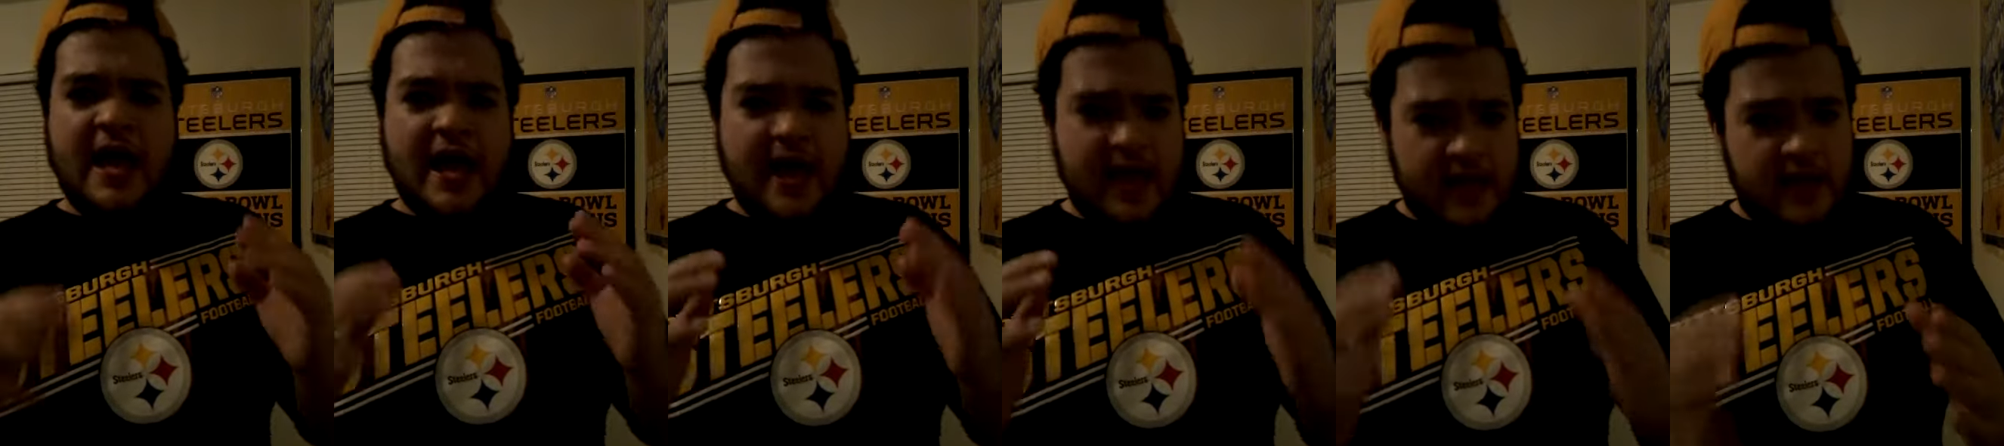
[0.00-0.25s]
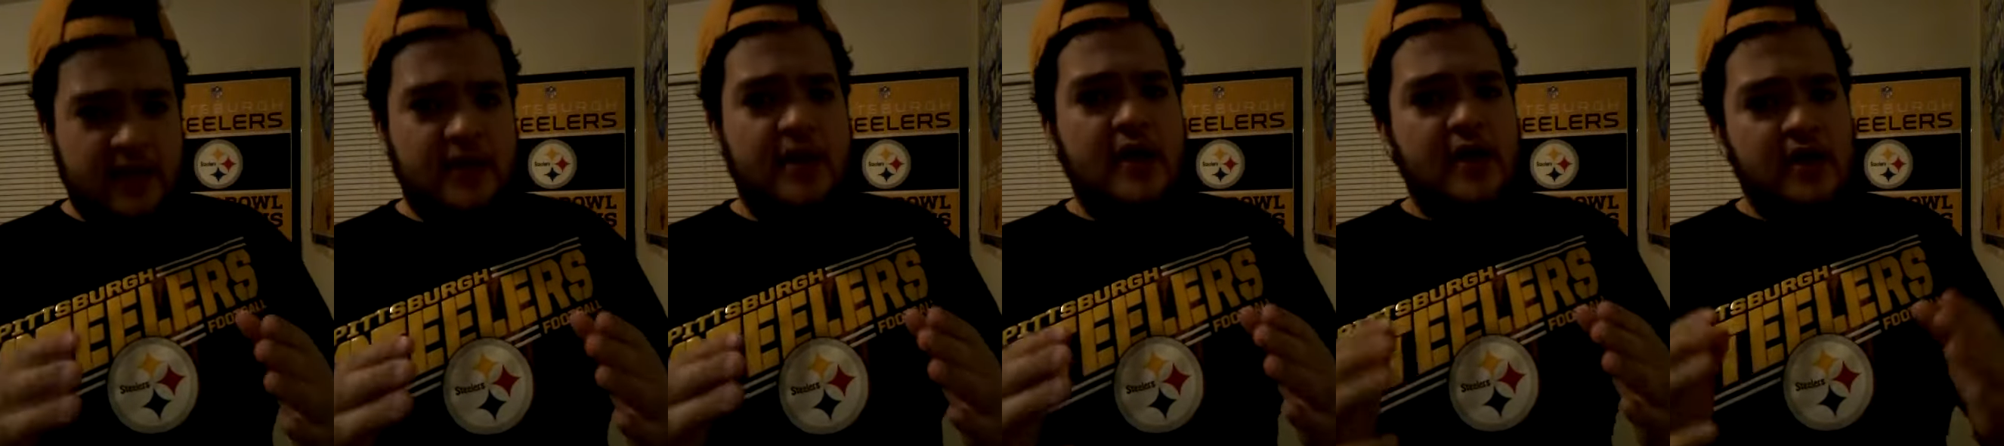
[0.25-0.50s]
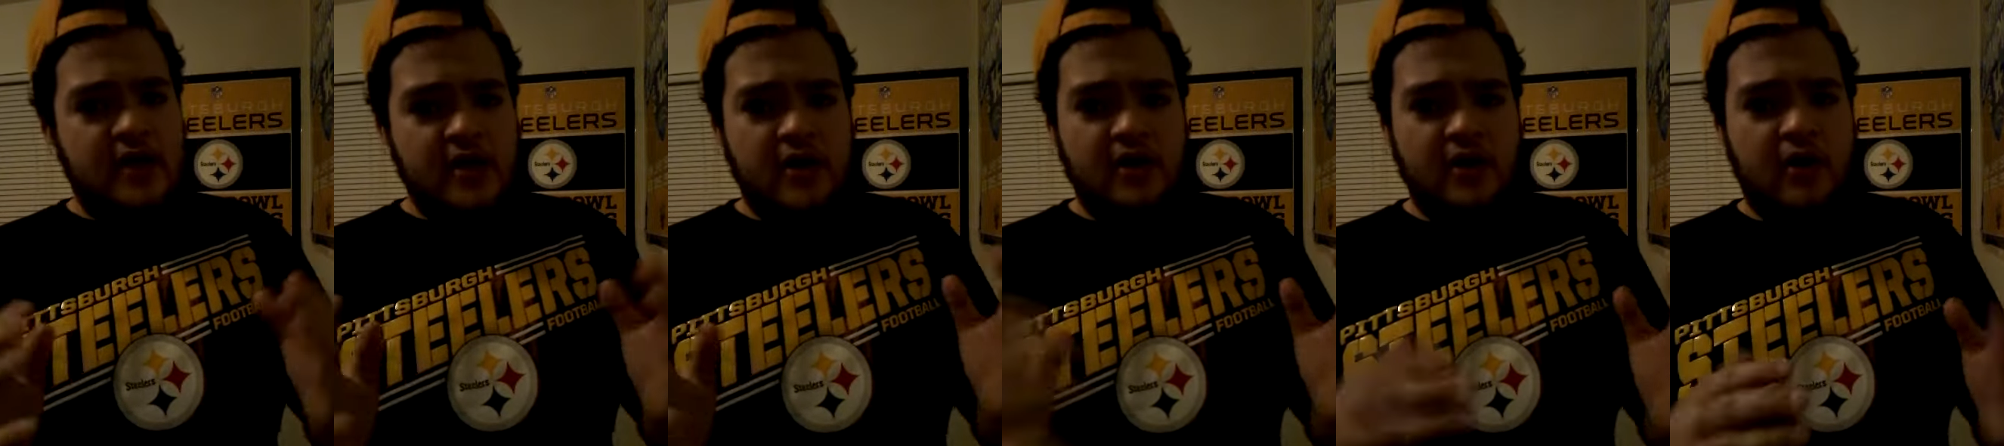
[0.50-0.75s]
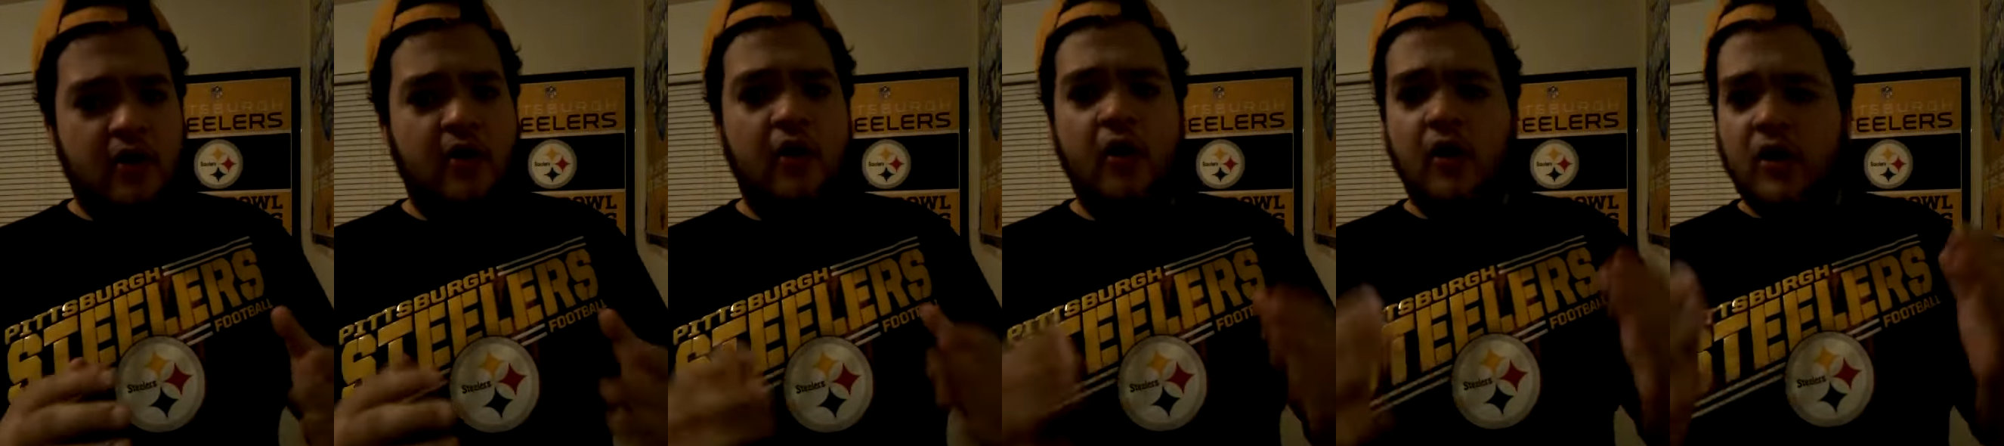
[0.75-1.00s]
And, you
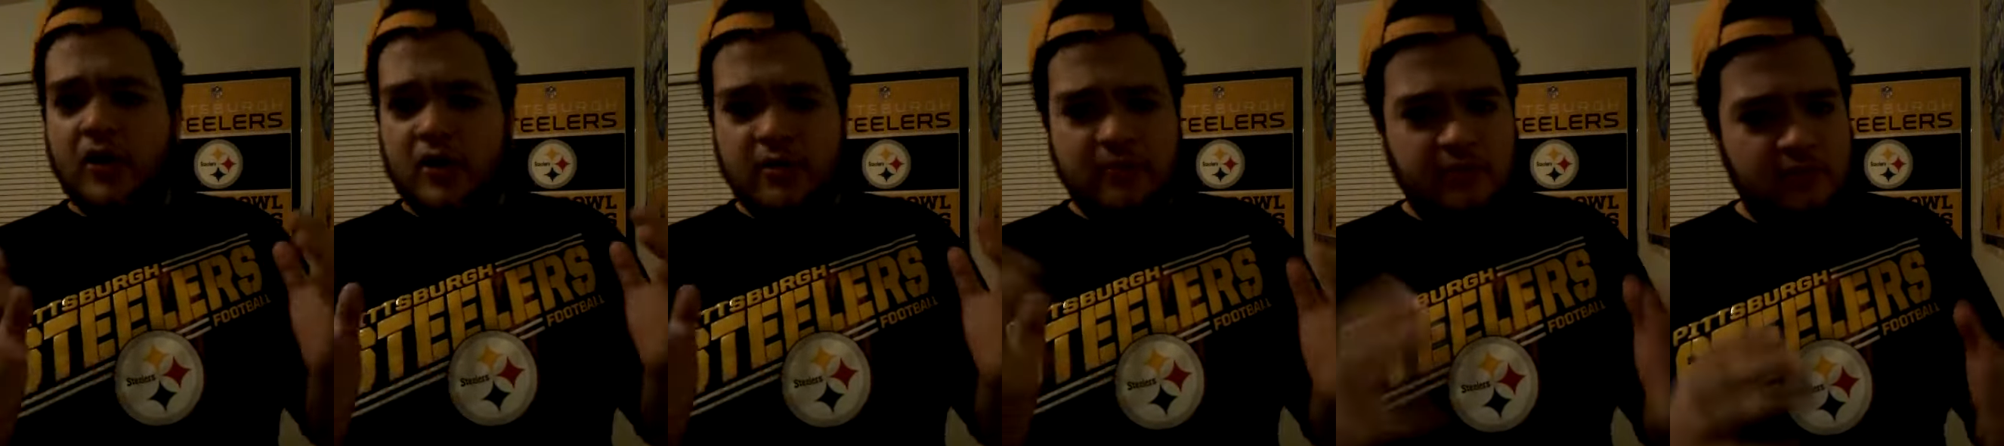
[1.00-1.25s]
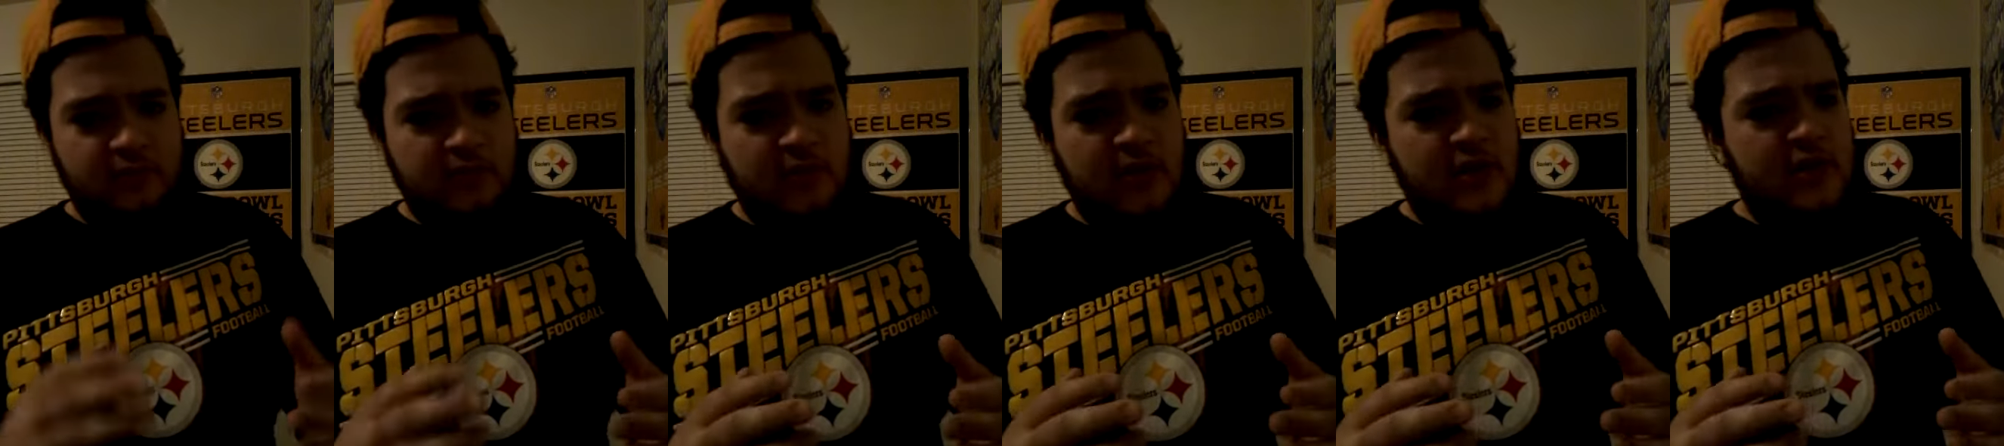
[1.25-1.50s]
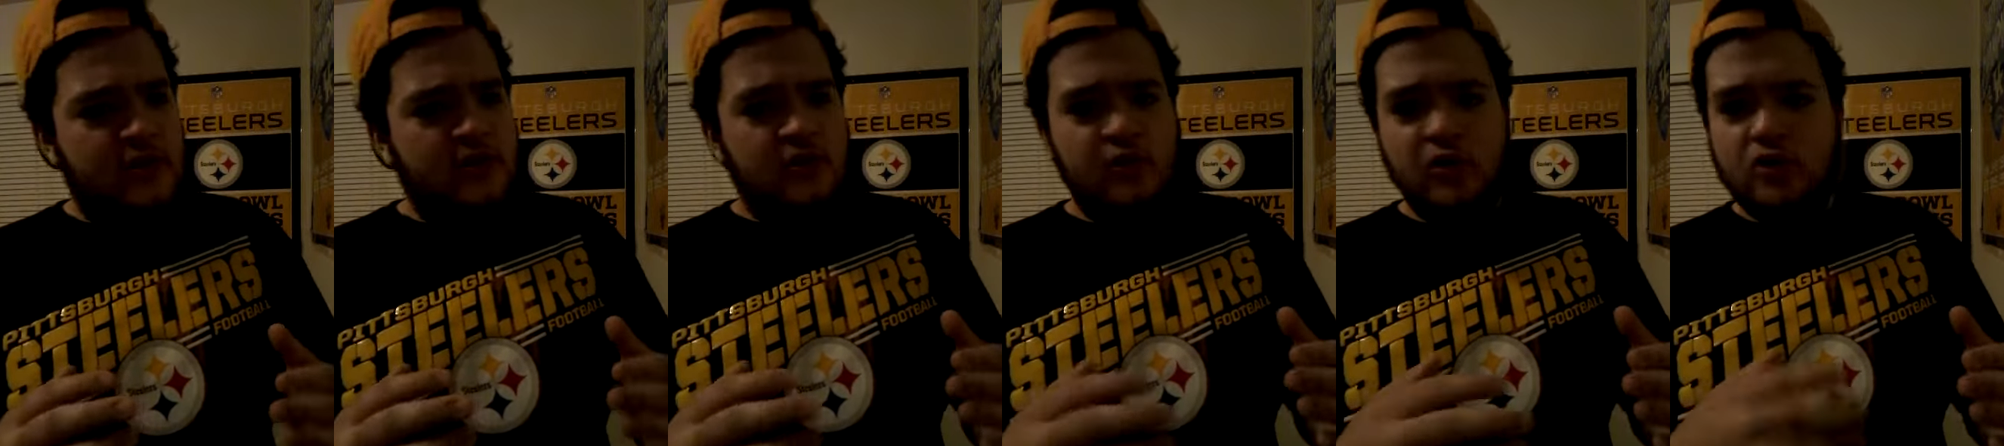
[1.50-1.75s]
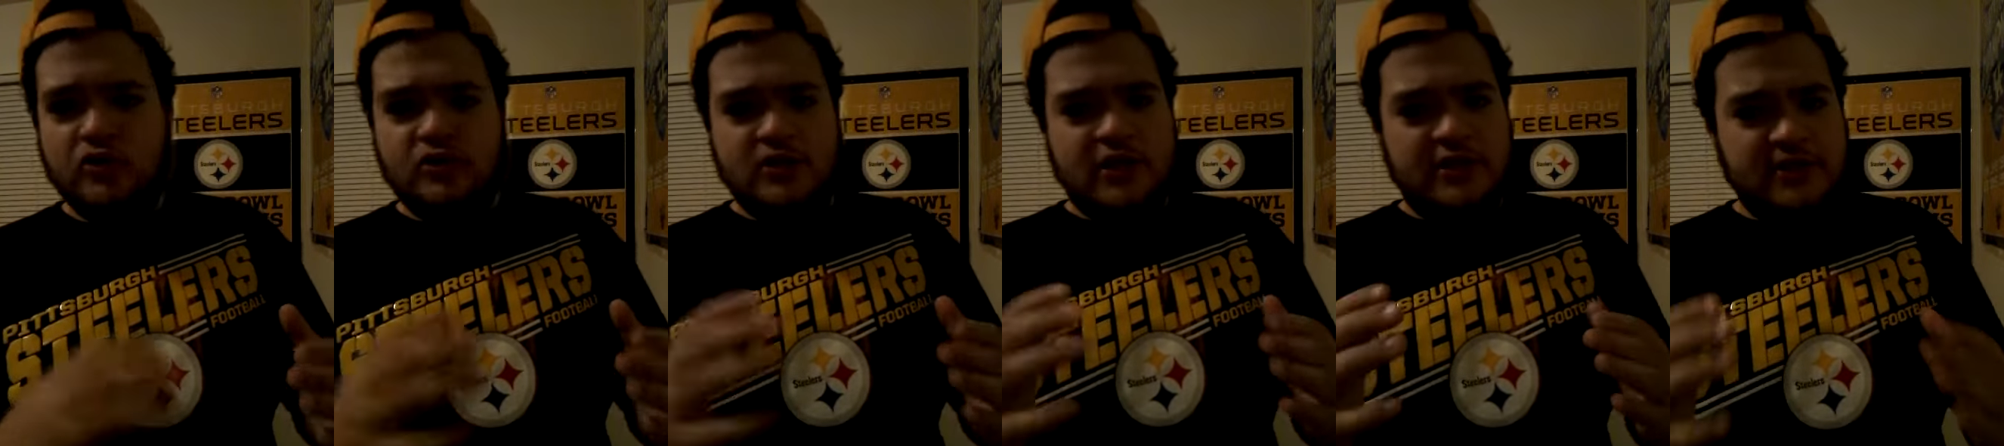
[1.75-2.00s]
know, all them
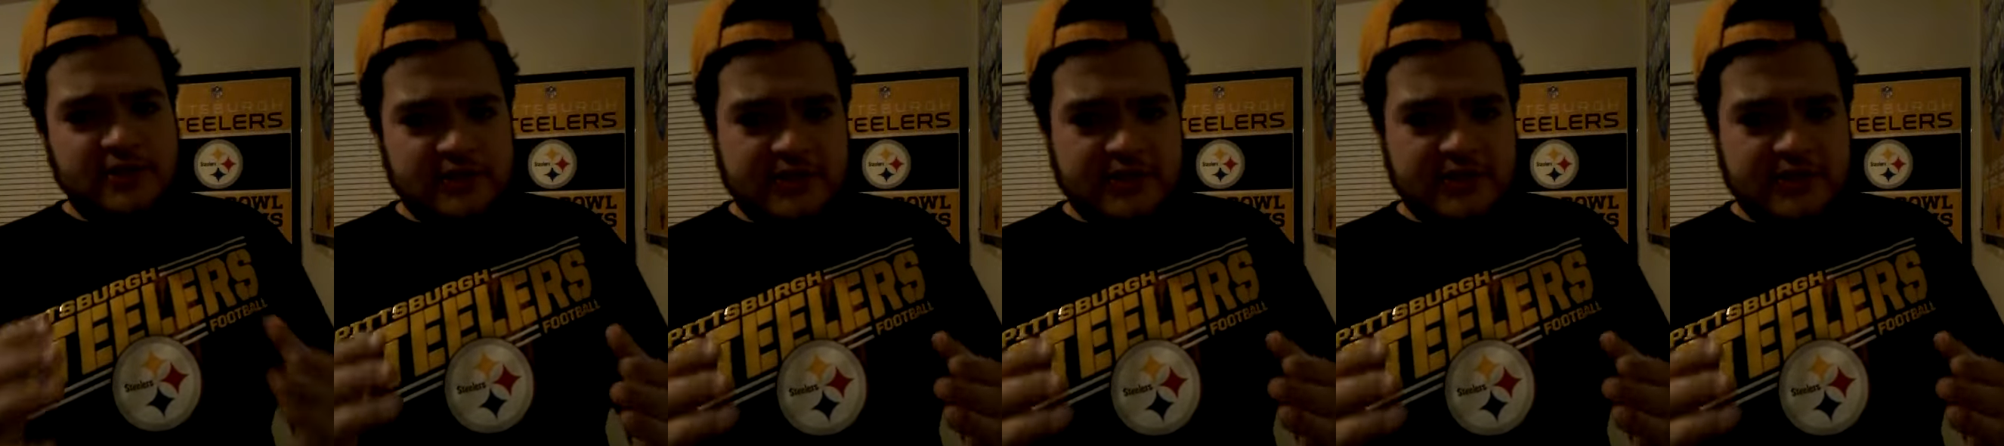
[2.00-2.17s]
losing